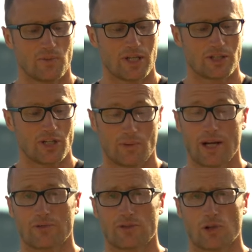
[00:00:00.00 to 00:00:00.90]
which I
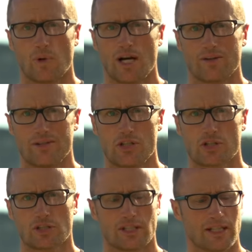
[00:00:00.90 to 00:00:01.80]
ran for a while
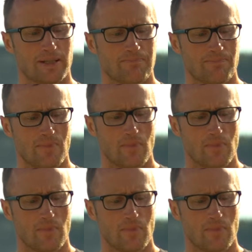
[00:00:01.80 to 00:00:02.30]
initially.